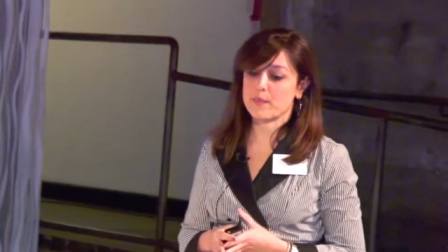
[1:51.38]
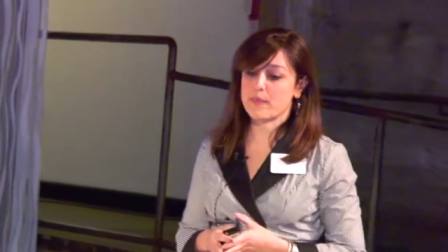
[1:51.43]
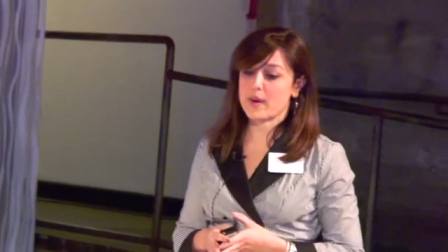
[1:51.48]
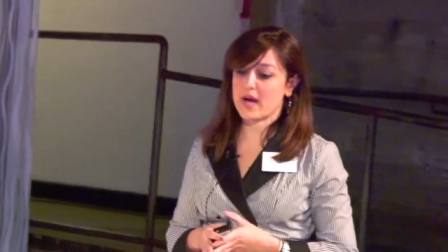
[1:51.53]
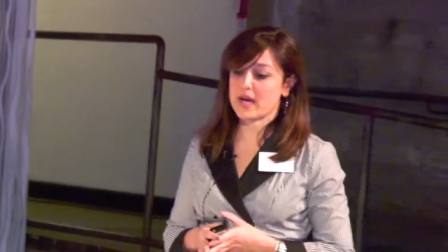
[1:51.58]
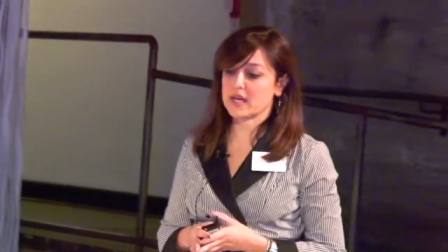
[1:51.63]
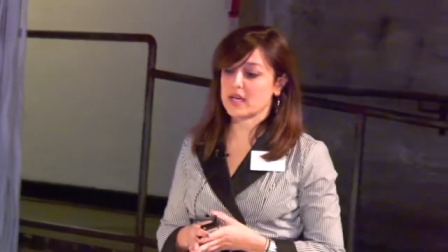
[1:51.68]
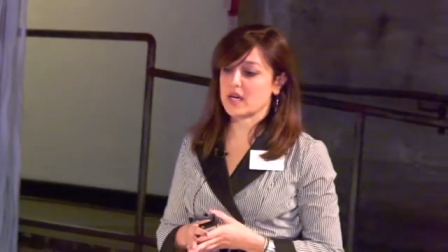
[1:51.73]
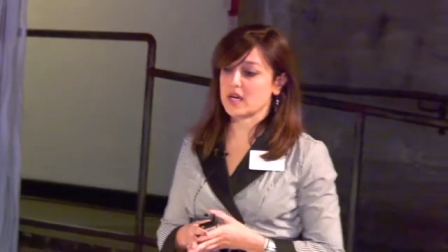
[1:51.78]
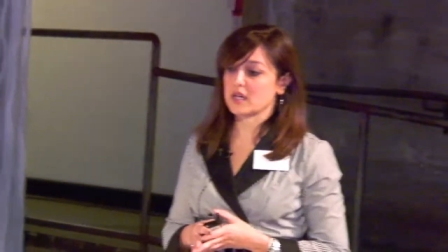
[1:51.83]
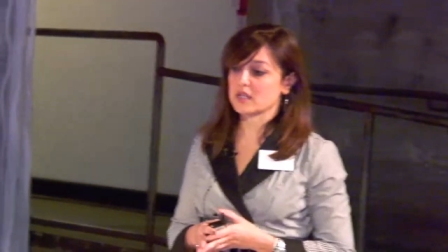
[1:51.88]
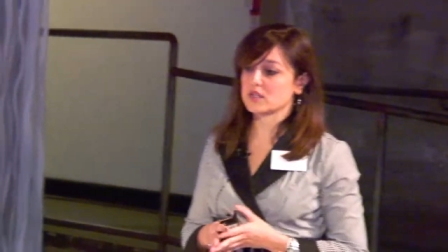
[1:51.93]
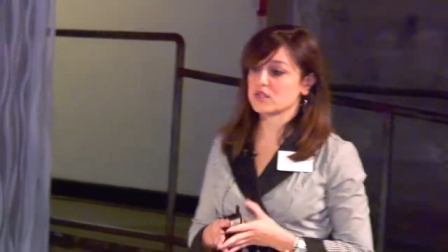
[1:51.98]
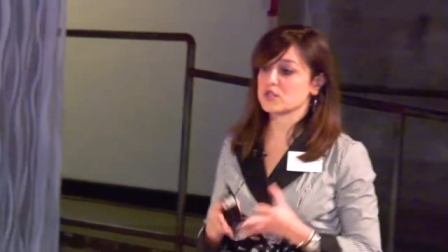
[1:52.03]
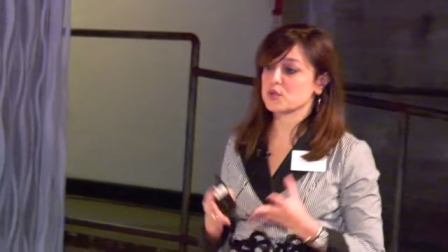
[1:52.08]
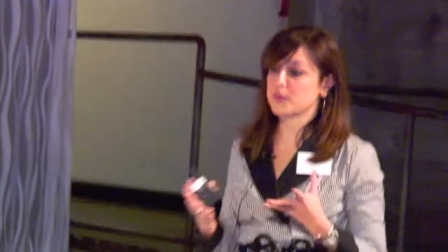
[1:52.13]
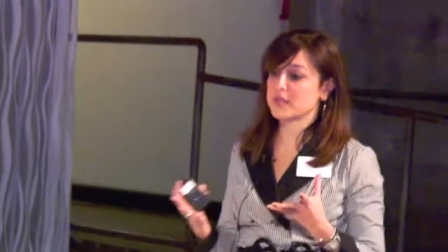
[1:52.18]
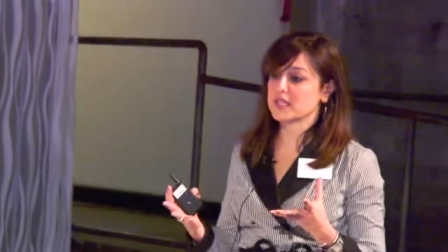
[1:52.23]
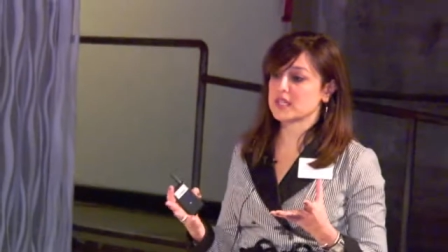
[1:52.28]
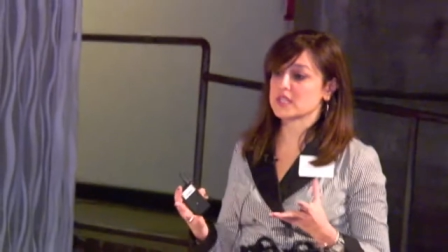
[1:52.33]
by uh,
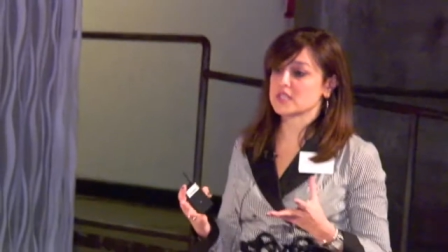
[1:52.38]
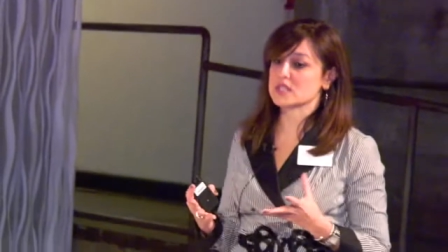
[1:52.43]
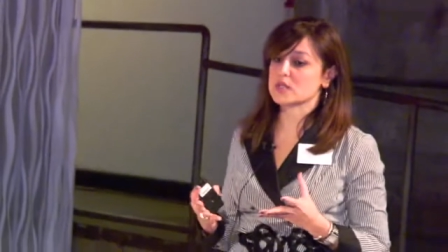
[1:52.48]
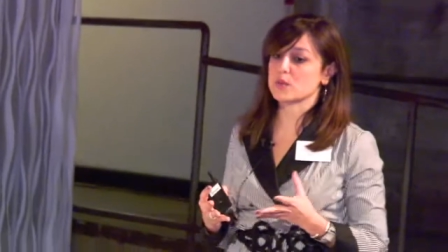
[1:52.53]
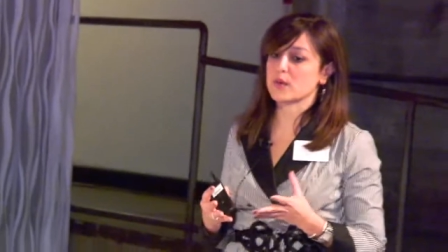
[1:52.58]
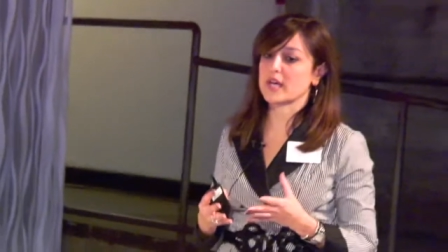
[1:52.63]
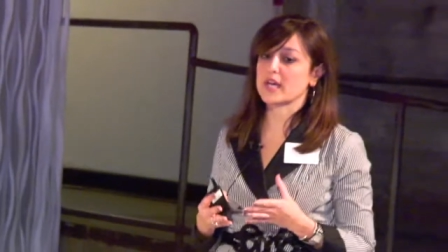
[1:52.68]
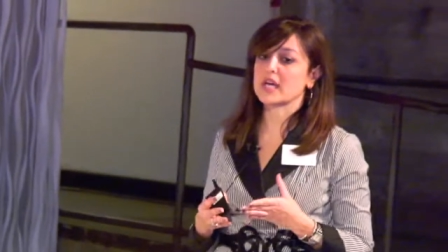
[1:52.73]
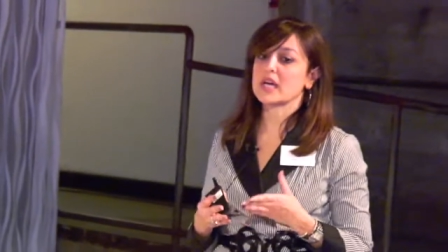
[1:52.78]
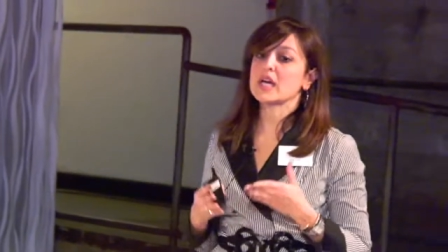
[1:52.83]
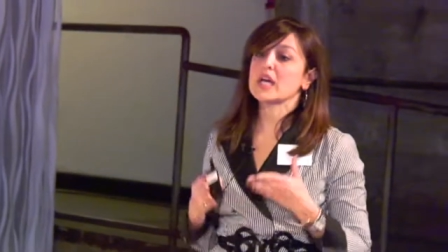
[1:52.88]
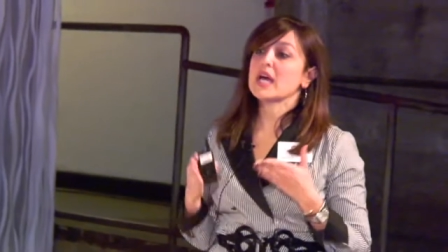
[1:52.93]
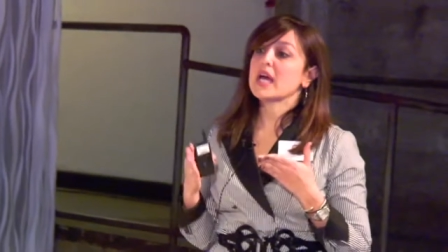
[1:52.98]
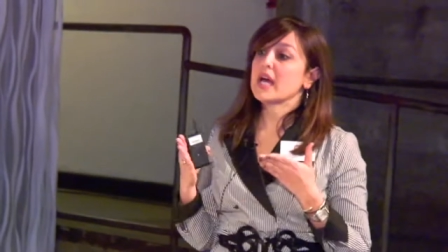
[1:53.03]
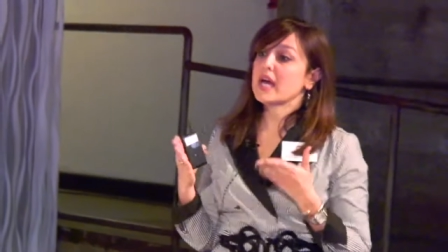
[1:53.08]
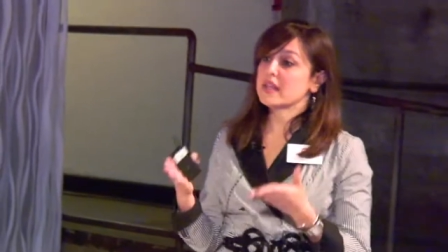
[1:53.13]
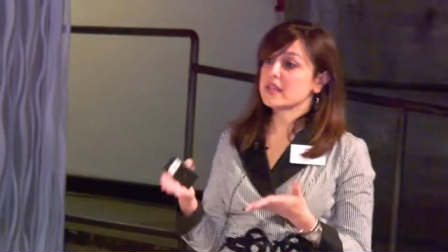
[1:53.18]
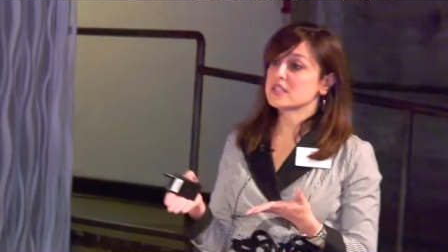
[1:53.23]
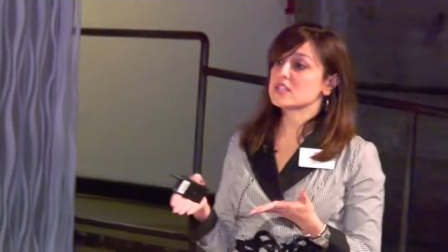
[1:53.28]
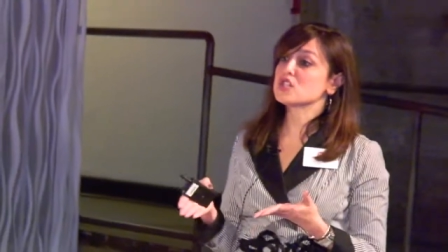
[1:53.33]
doing it this way.
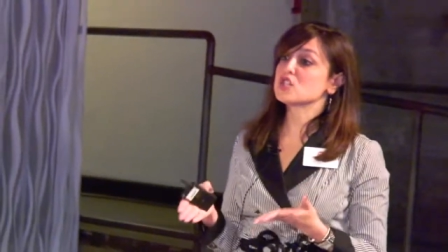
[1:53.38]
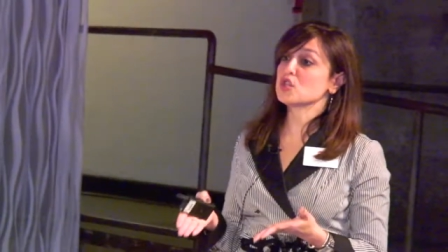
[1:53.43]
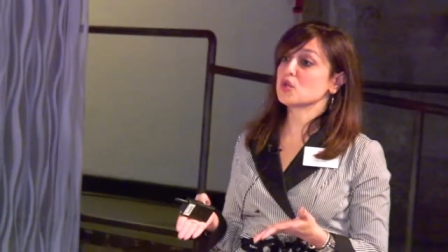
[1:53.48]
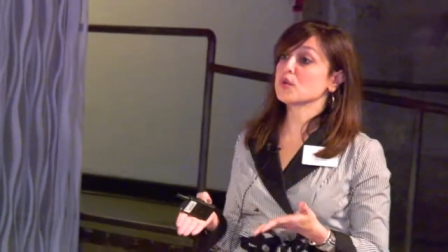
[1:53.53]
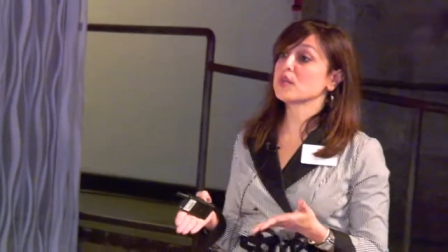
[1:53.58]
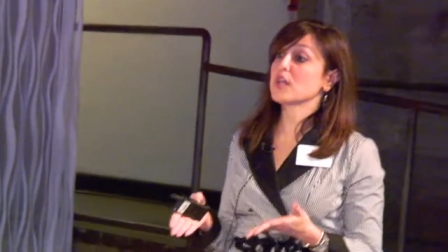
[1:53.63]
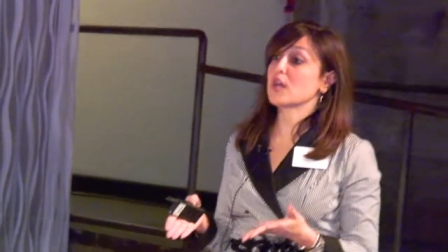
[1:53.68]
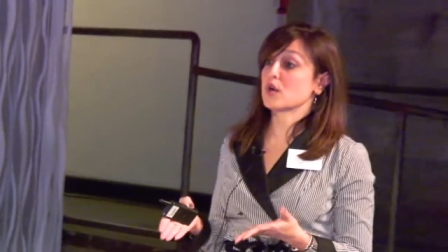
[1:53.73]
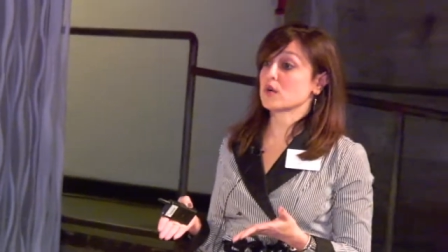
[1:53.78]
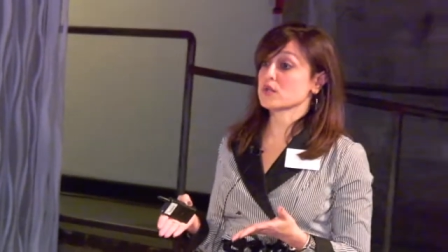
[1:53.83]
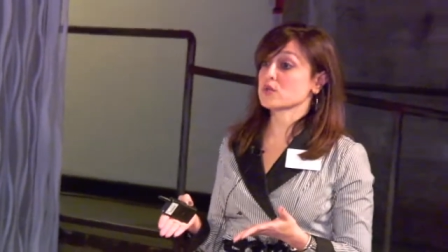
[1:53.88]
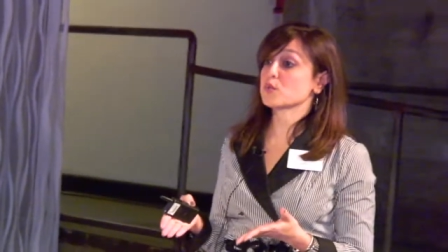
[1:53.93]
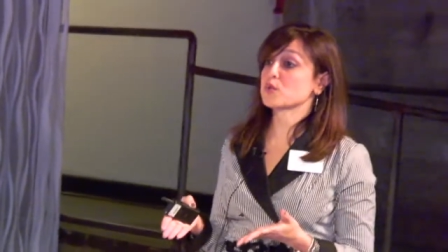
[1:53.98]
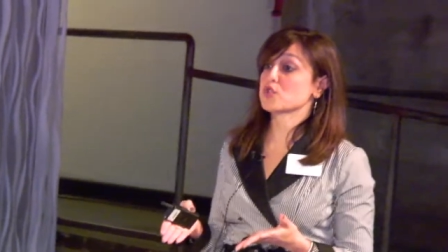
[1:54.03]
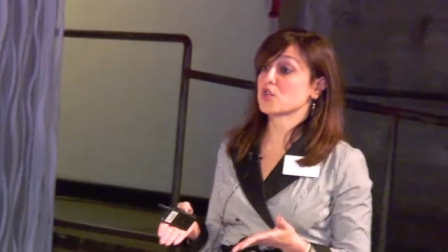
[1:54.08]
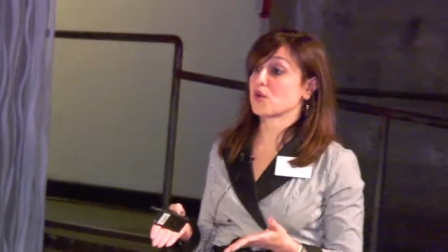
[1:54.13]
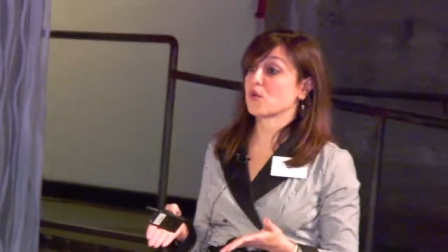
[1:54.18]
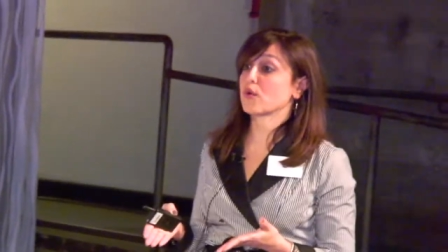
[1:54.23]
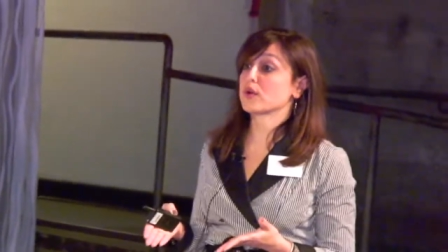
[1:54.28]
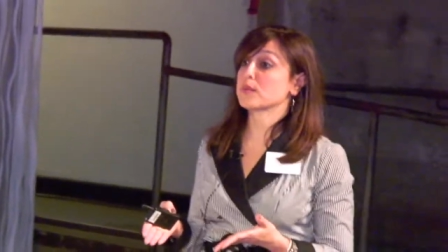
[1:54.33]
And the studios,
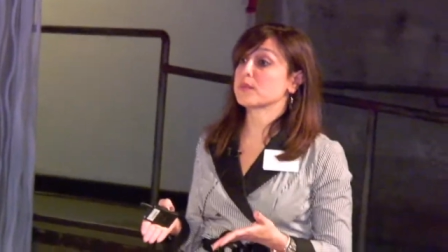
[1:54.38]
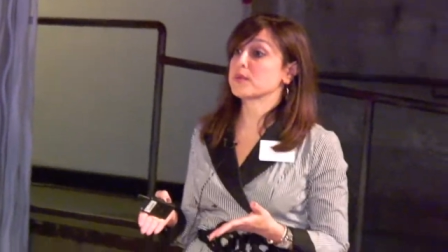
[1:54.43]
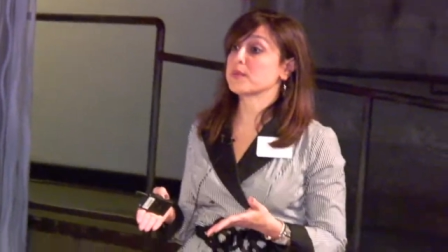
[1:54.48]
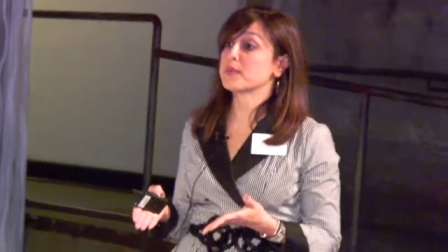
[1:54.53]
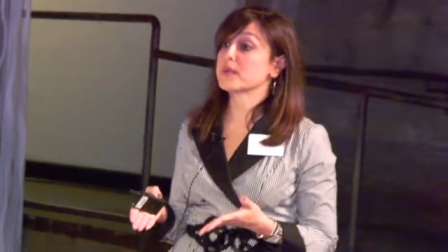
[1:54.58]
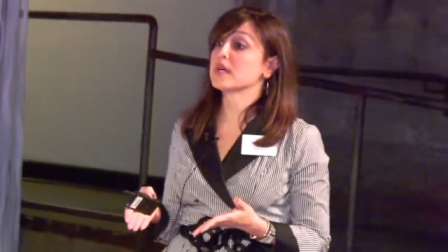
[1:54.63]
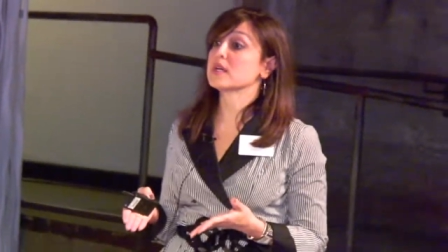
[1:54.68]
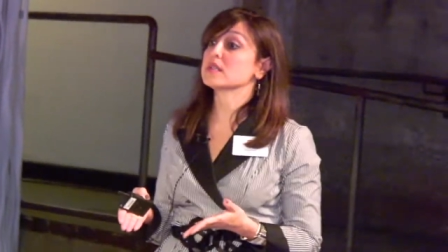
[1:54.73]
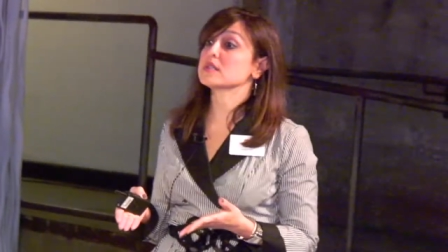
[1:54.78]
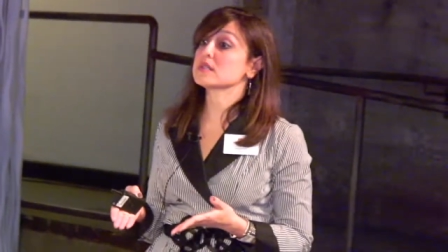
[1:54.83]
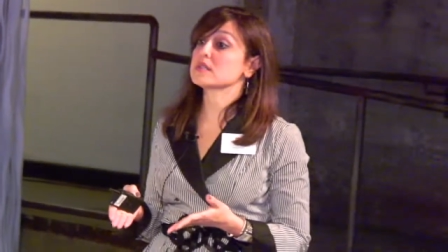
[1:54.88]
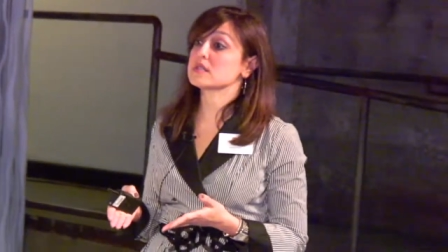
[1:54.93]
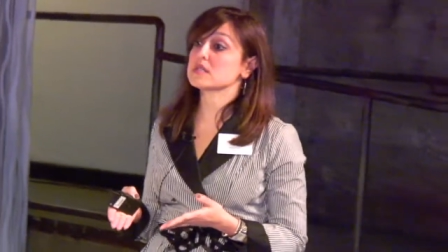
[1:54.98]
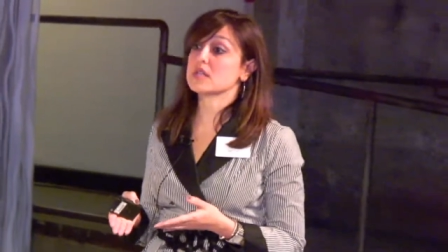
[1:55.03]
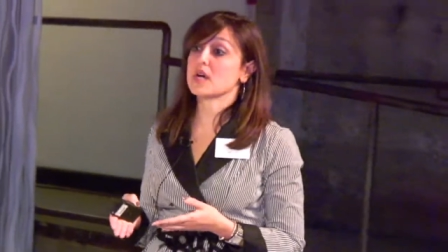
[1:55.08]
which are going to be built,